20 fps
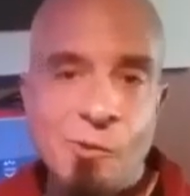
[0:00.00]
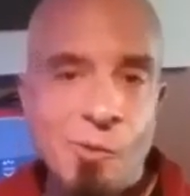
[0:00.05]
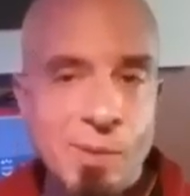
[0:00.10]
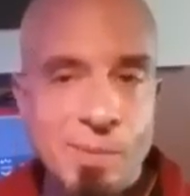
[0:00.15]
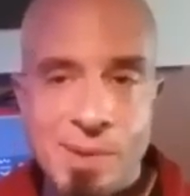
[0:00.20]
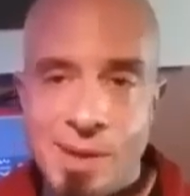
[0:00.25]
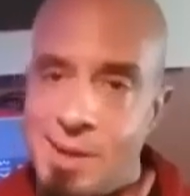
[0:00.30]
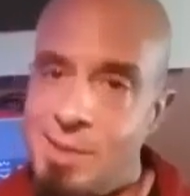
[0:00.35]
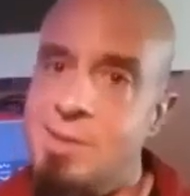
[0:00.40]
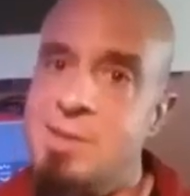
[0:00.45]

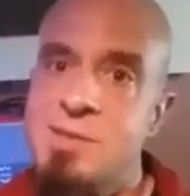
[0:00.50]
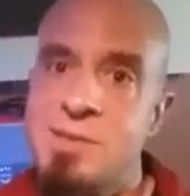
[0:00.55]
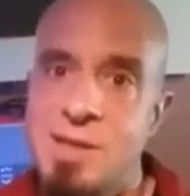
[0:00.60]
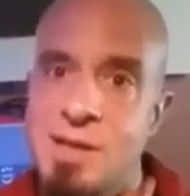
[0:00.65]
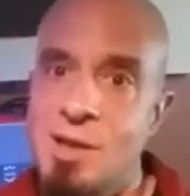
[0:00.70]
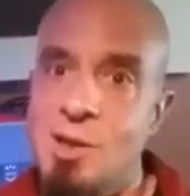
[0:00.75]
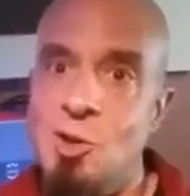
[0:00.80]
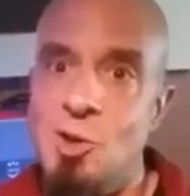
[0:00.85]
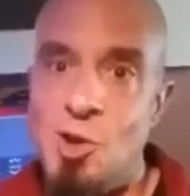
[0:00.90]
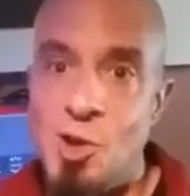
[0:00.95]
We've been at this
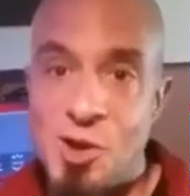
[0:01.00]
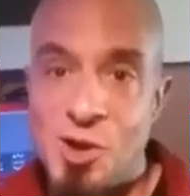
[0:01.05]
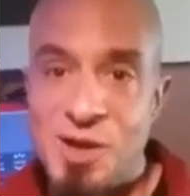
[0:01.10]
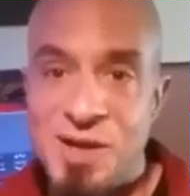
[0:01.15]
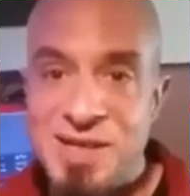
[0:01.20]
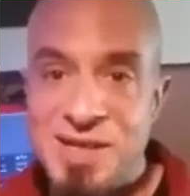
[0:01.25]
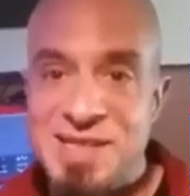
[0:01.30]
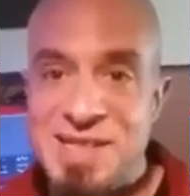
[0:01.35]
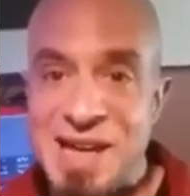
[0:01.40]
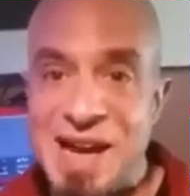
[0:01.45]
thing a
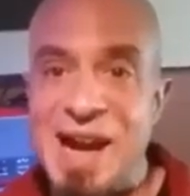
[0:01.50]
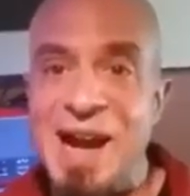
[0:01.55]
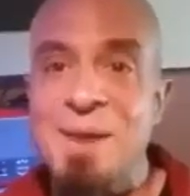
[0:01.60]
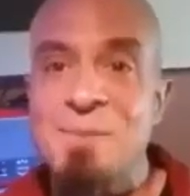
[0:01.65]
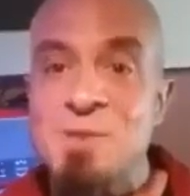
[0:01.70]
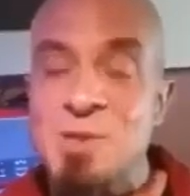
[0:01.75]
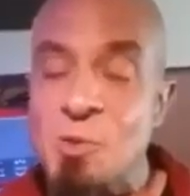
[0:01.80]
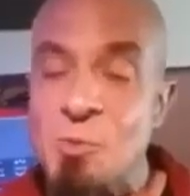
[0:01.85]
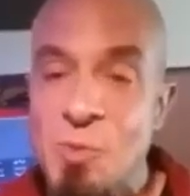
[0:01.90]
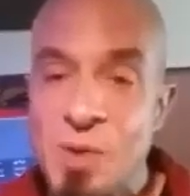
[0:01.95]
long
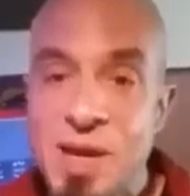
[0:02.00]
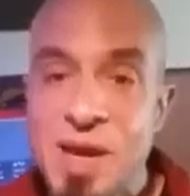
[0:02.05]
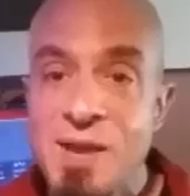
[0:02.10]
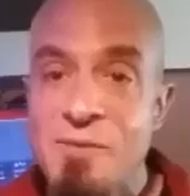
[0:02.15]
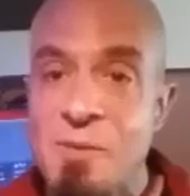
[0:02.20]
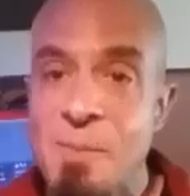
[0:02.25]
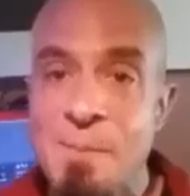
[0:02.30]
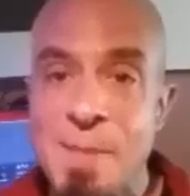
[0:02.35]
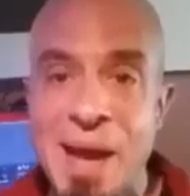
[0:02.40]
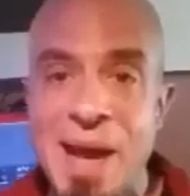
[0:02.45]
time, so we
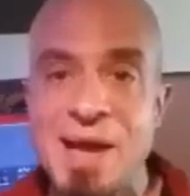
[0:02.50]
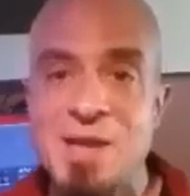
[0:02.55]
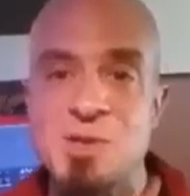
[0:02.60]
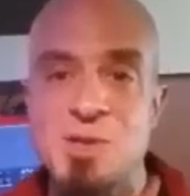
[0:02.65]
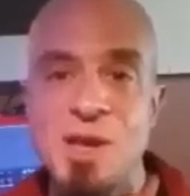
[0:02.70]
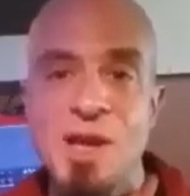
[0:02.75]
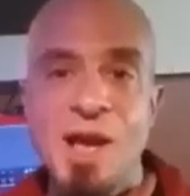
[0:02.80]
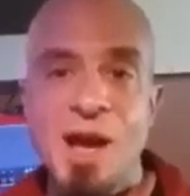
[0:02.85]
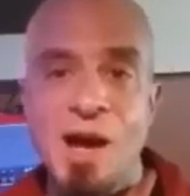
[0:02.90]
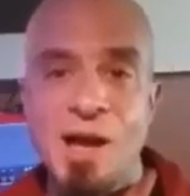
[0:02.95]
have
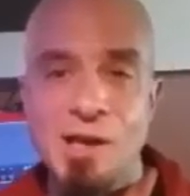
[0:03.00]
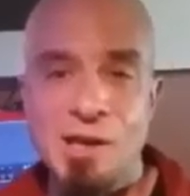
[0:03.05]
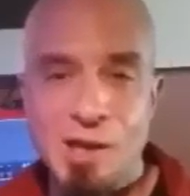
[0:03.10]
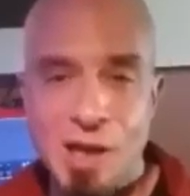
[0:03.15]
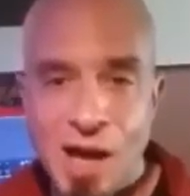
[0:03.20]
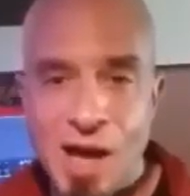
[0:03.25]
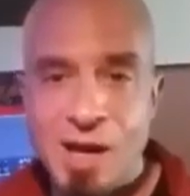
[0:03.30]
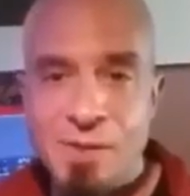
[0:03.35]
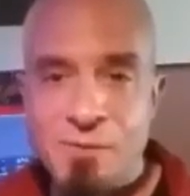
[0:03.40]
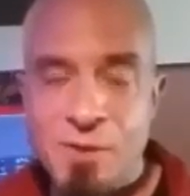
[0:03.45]
amassed a
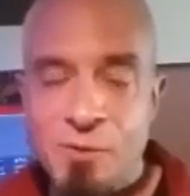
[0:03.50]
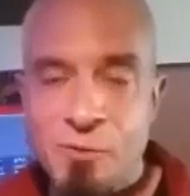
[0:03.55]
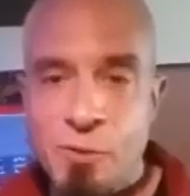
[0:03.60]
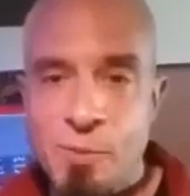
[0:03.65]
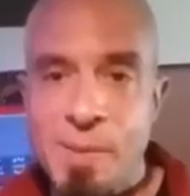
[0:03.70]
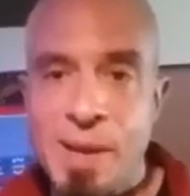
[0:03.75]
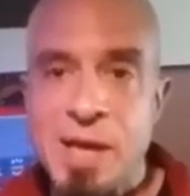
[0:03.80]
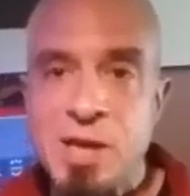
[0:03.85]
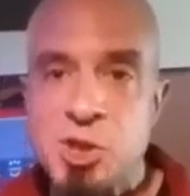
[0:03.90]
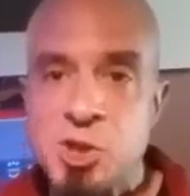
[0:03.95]
lot of
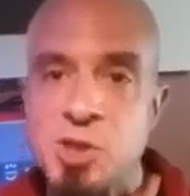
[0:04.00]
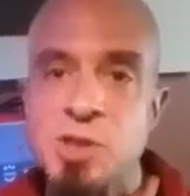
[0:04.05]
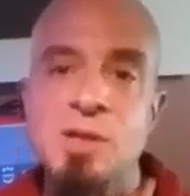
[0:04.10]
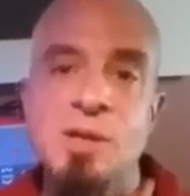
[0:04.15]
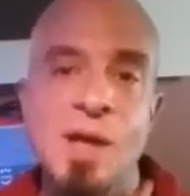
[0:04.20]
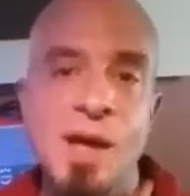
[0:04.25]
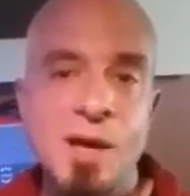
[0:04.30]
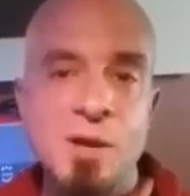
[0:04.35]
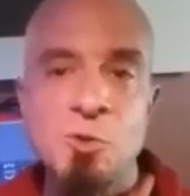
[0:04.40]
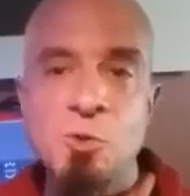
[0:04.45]

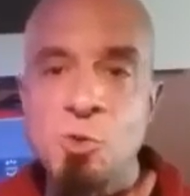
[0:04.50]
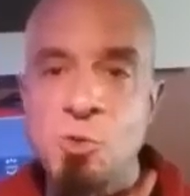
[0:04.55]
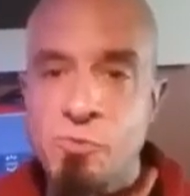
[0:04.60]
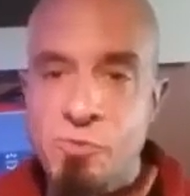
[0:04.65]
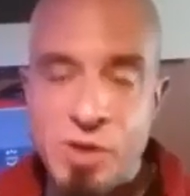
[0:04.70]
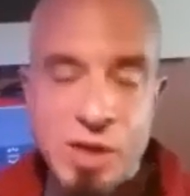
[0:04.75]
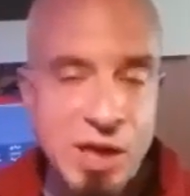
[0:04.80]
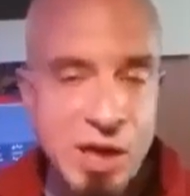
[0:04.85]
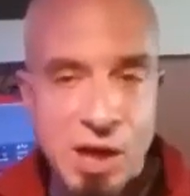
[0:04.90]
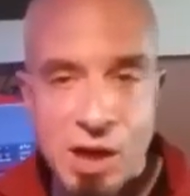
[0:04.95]
information, a lot of
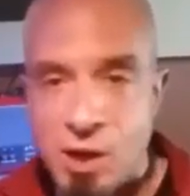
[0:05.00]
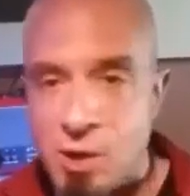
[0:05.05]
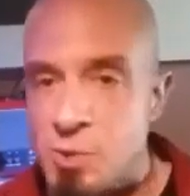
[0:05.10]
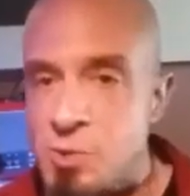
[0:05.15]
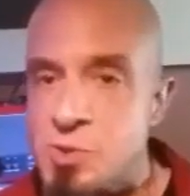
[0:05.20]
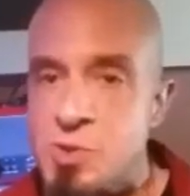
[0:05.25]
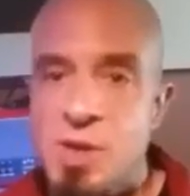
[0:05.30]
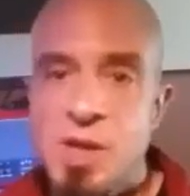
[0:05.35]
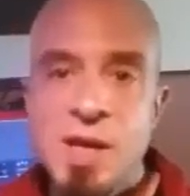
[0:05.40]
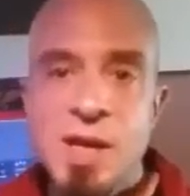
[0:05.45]
cool
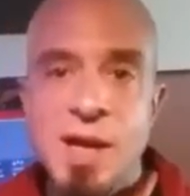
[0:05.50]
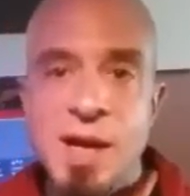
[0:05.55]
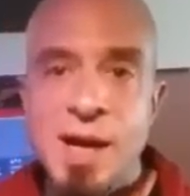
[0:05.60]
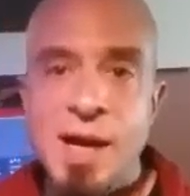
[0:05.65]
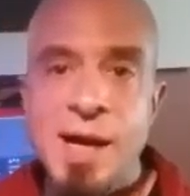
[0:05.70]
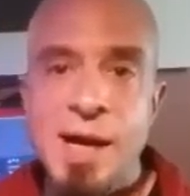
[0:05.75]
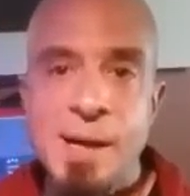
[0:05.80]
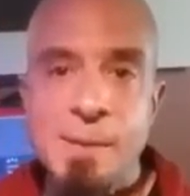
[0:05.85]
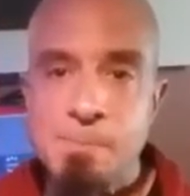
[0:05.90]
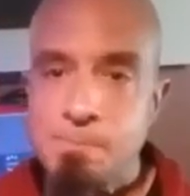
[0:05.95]
videos,
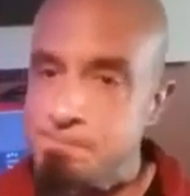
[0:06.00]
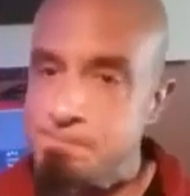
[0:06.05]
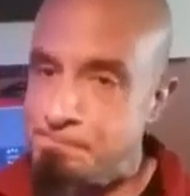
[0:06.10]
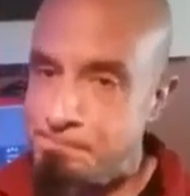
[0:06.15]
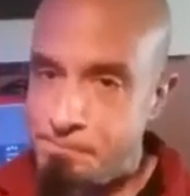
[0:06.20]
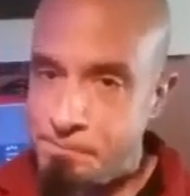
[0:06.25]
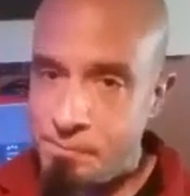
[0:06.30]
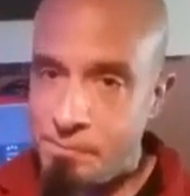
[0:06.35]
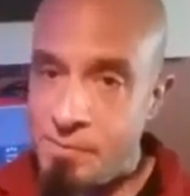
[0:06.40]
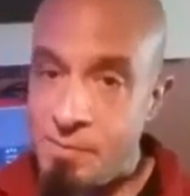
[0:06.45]

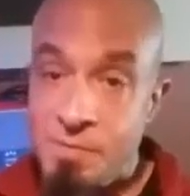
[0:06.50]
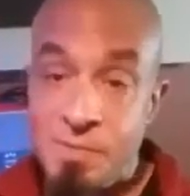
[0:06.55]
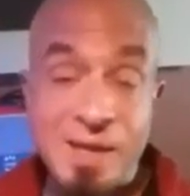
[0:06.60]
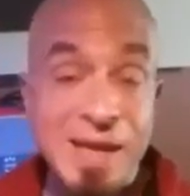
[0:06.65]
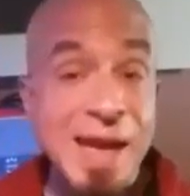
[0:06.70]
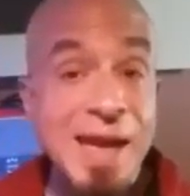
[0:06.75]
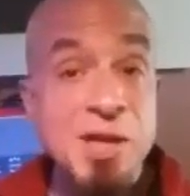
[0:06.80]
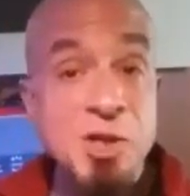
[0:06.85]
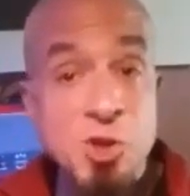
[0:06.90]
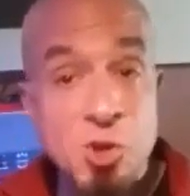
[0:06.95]
um,
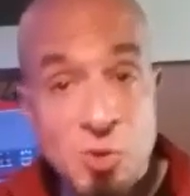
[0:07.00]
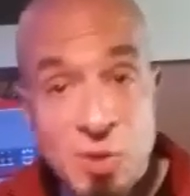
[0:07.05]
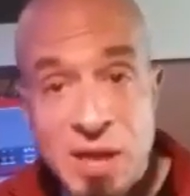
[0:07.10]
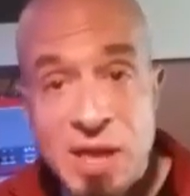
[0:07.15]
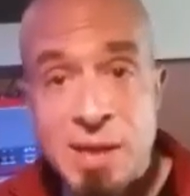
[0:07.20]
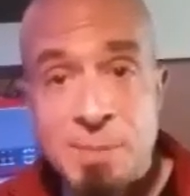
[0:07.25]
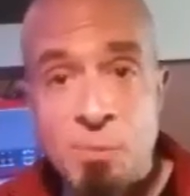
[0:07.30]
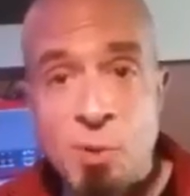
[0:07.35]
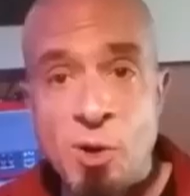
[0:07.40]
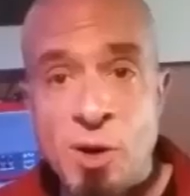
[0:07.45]
occasional
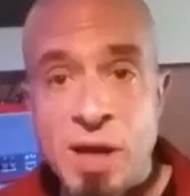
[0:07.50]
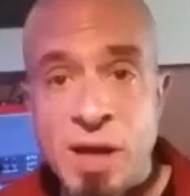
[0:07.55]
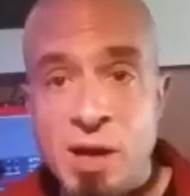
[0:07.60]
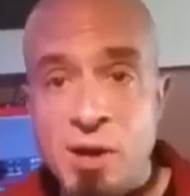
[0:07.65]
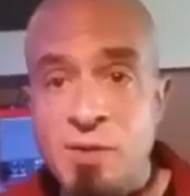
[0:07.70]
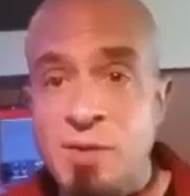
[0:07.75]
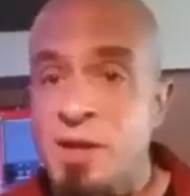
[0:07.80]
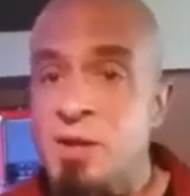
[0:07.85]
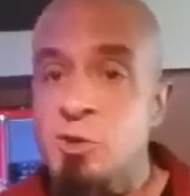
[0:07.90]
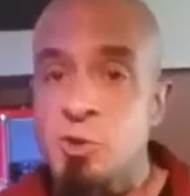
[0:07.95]
ebook
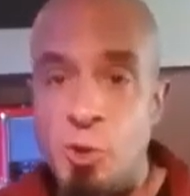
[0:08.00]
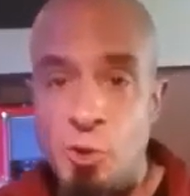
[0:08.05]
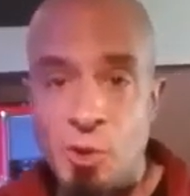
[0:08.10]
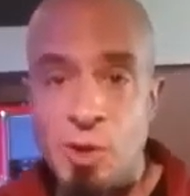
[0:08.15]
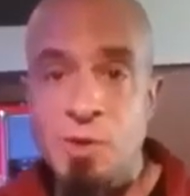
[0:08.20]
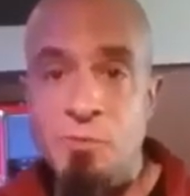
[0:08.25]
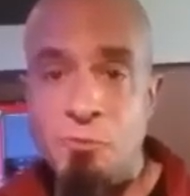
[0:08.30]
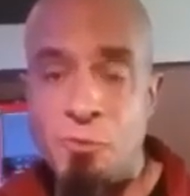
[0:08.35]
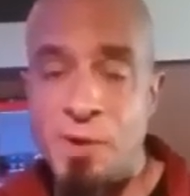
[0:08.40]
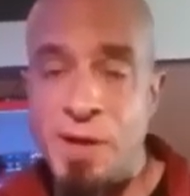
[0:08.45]
here and there,
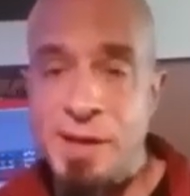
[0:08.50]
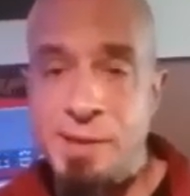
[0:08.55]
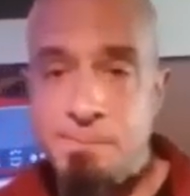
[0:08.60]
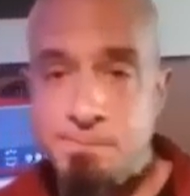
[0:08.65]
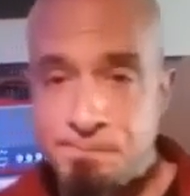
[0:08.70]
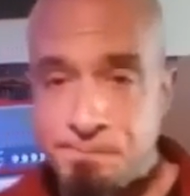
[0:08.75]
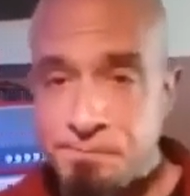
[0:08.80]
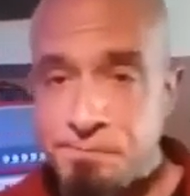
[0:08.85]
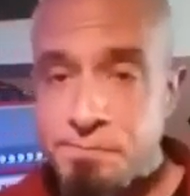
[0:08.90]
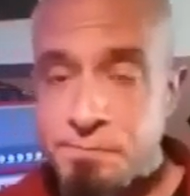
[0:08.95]
totally free,